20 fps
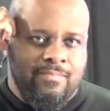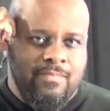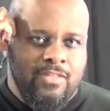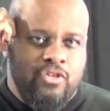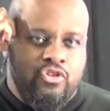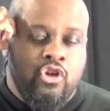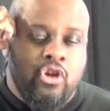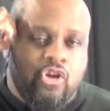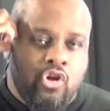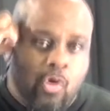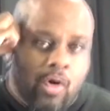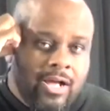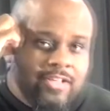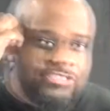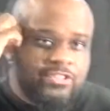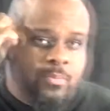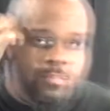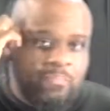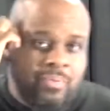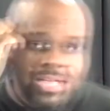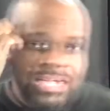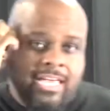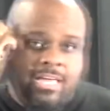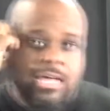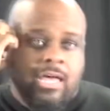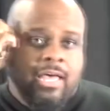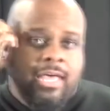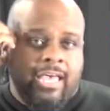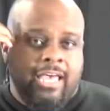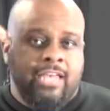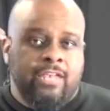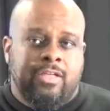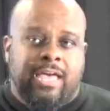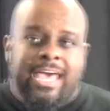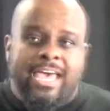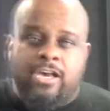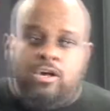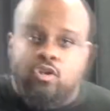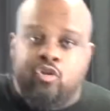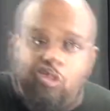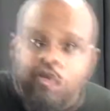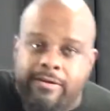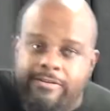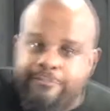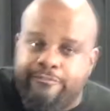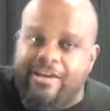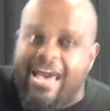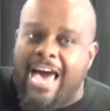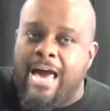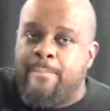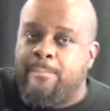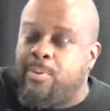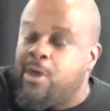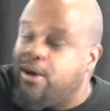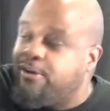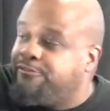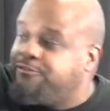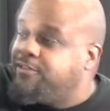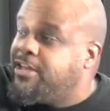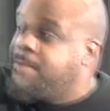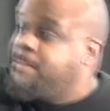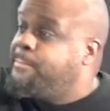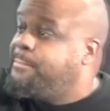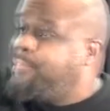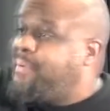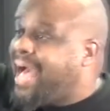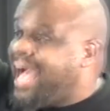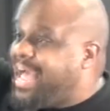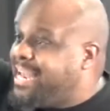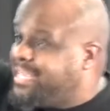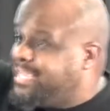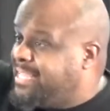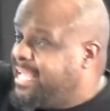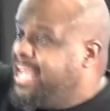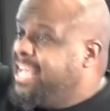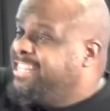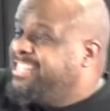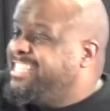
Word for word: You're going to be in a glorified, perfect body.